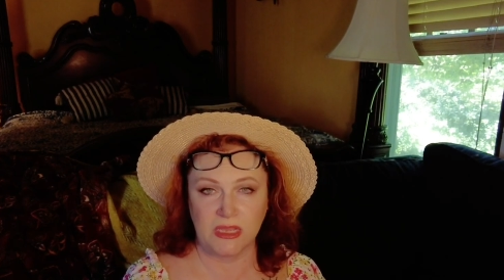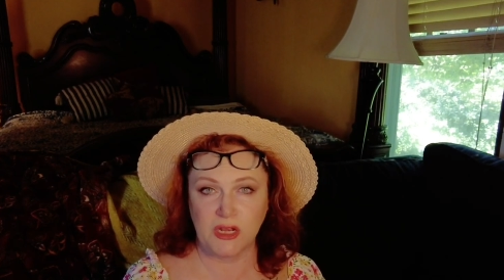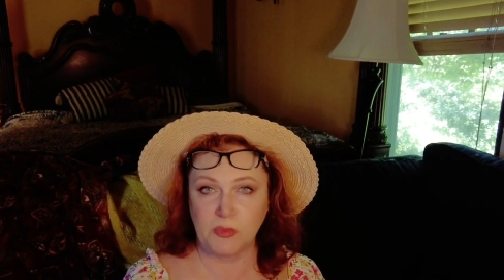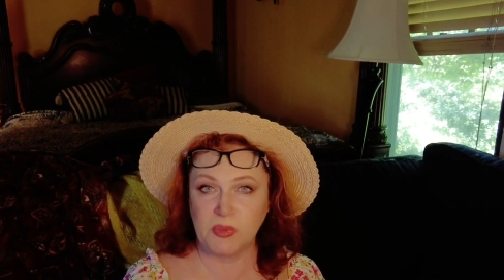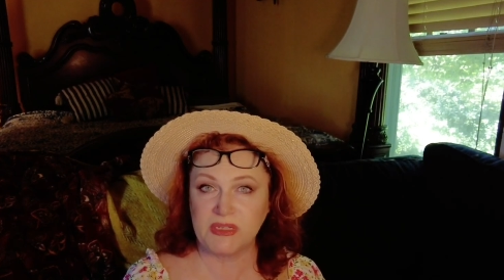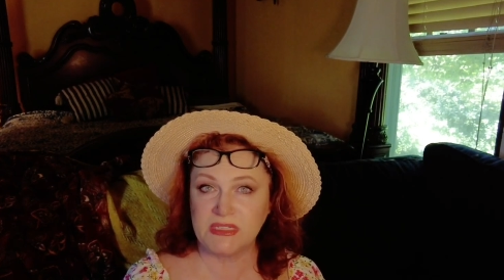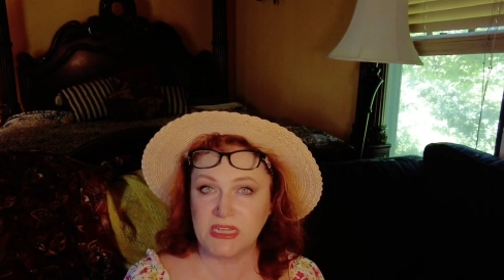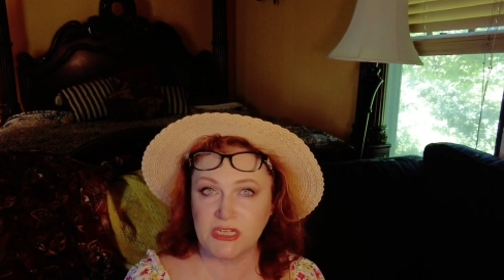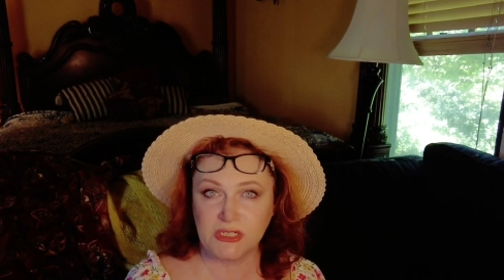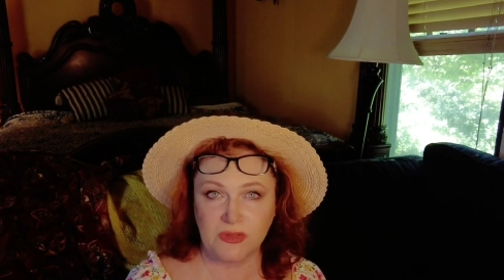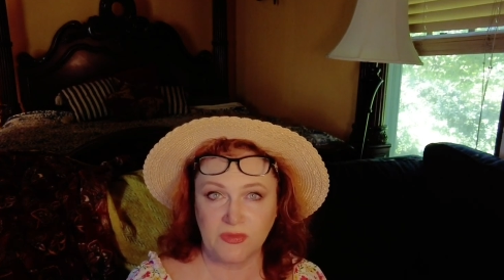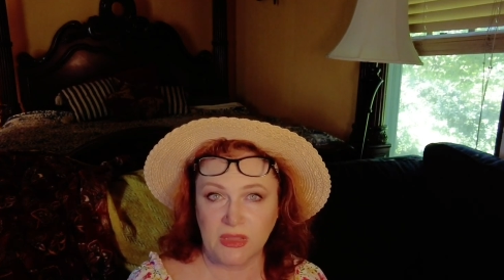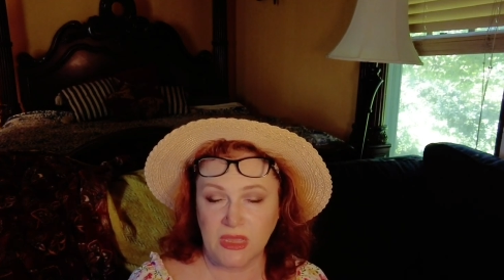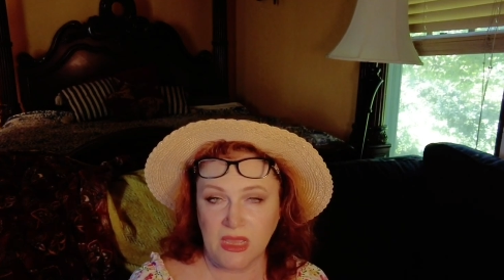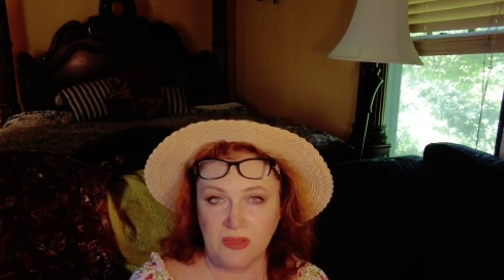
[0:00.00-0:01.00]
petitioned
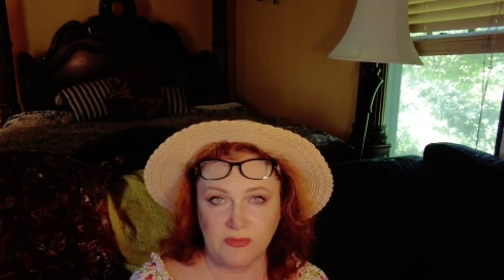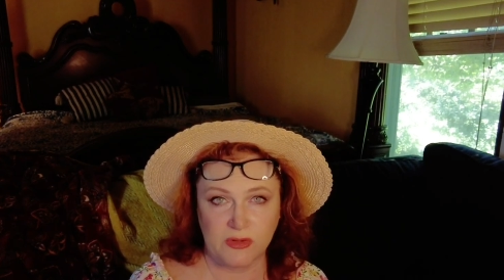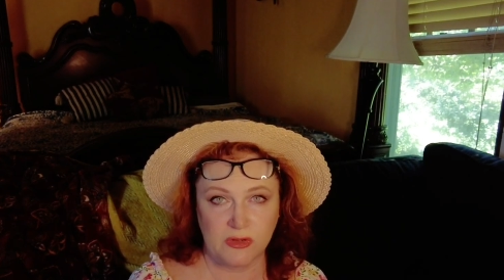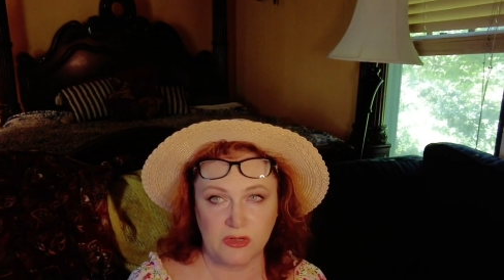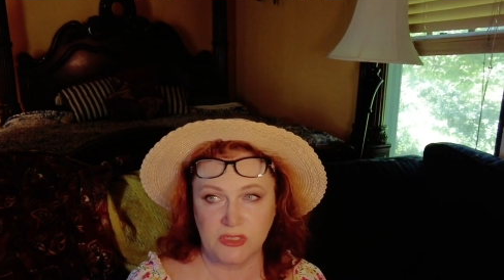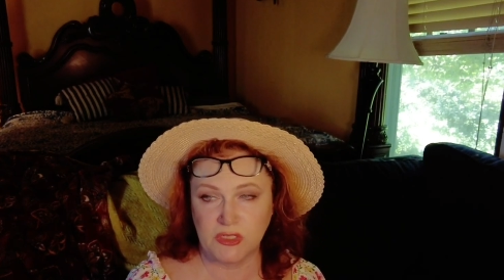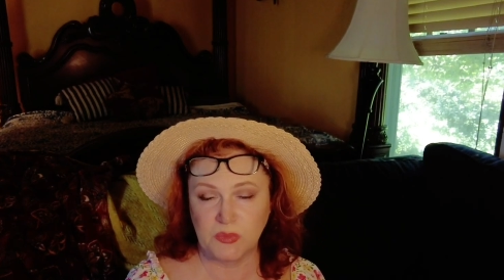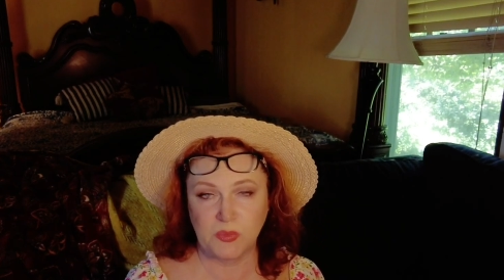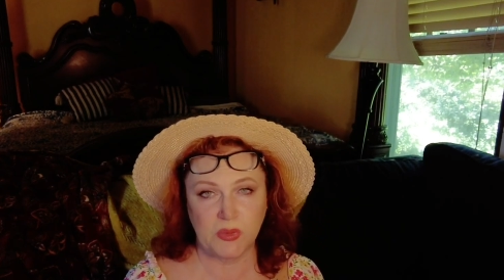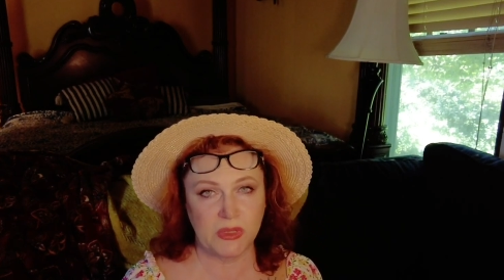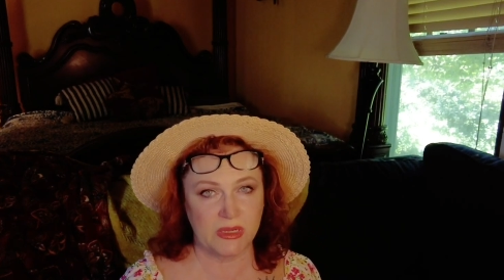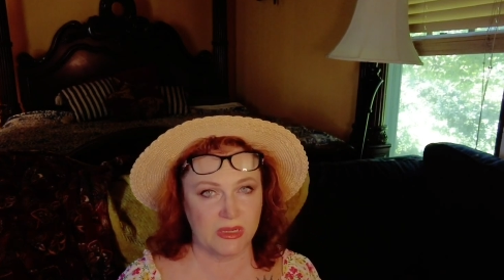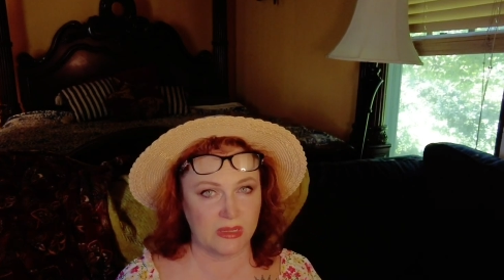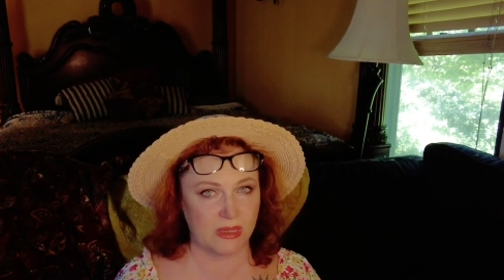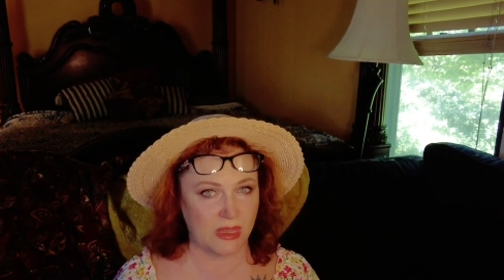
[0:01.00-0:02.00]
the governor
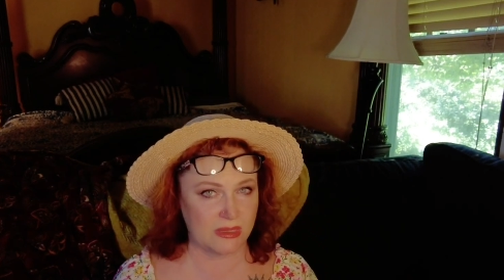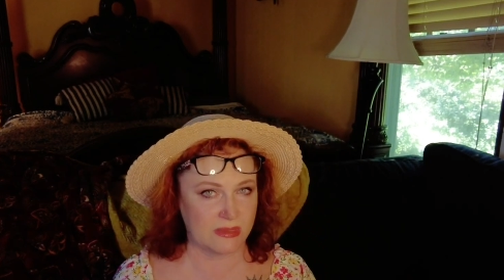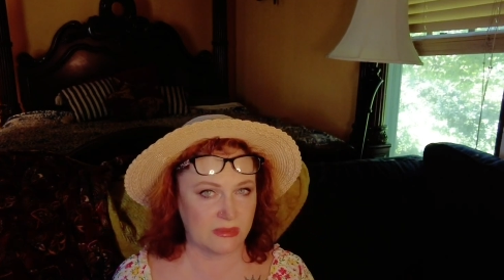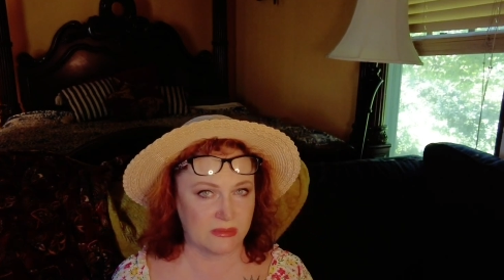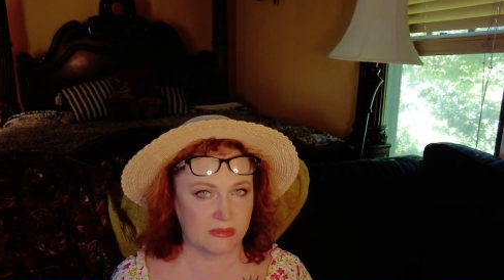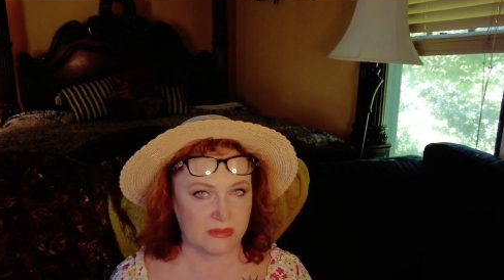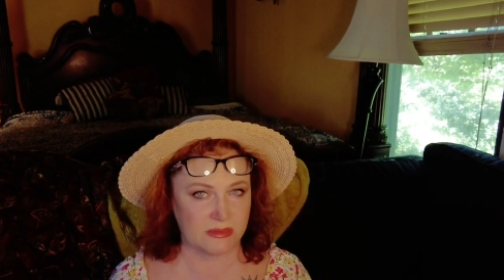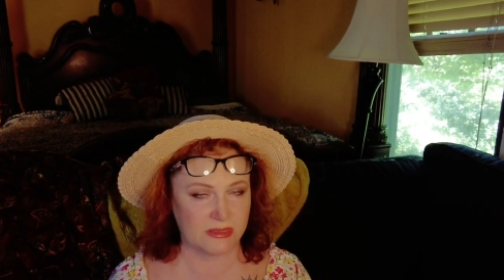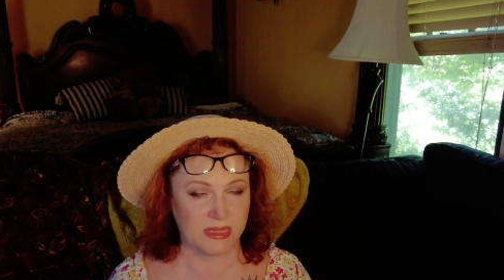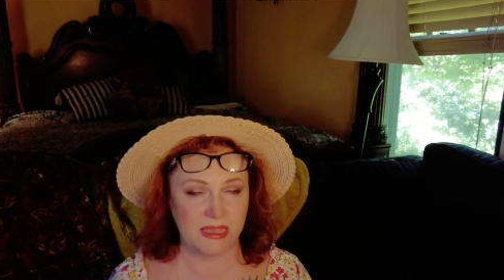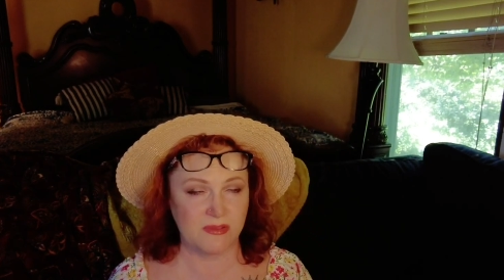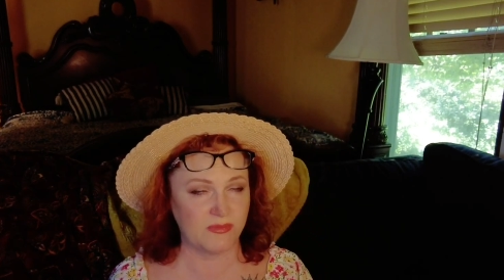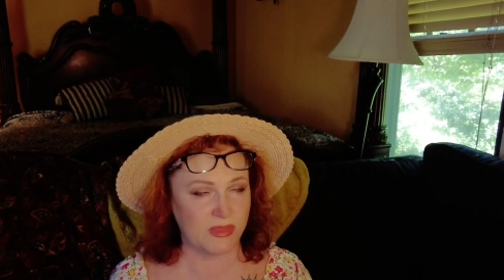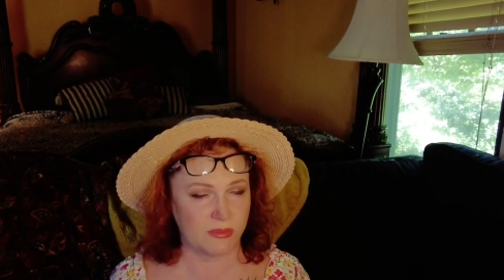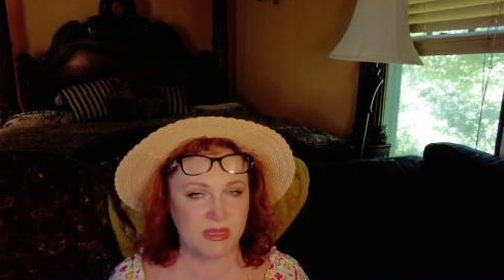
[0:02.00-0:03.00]
to
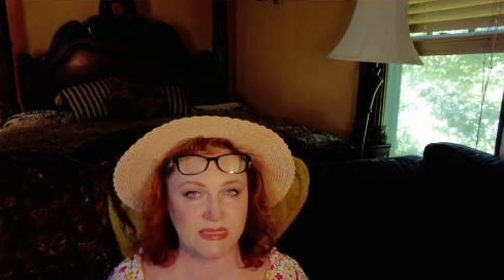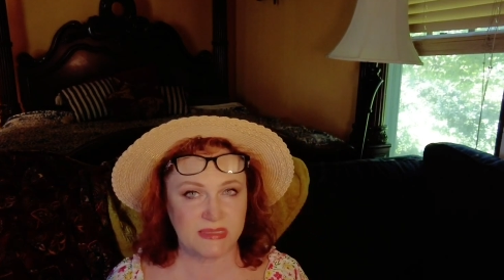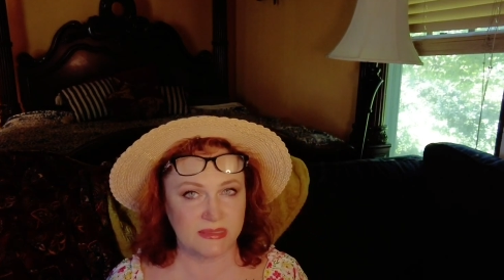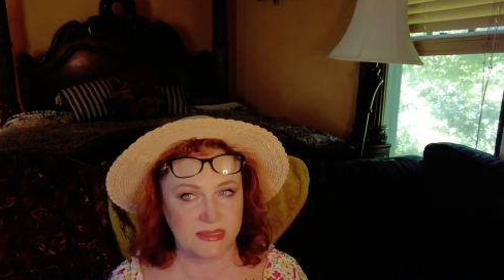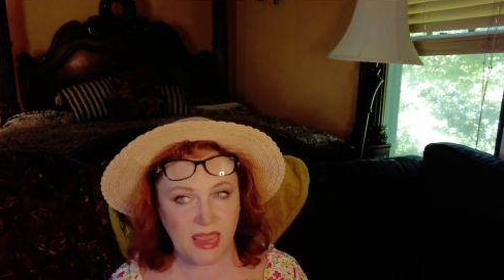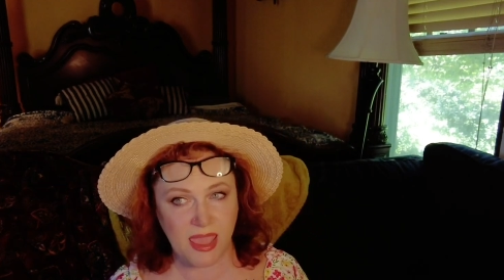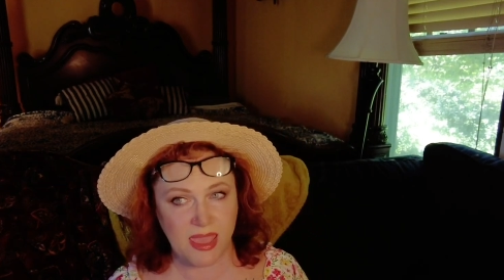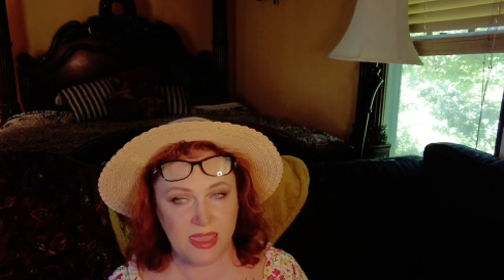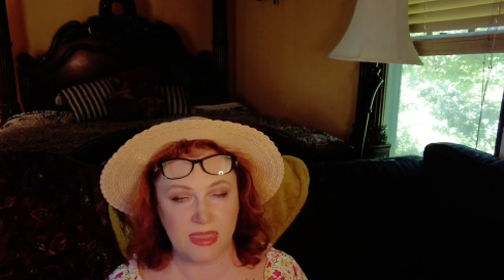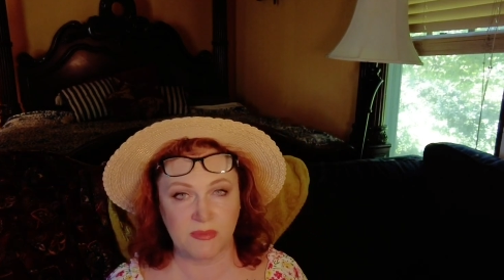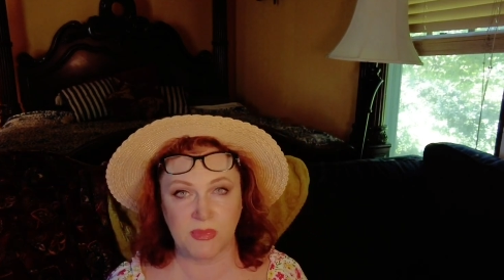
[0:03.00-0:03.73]
give them a stay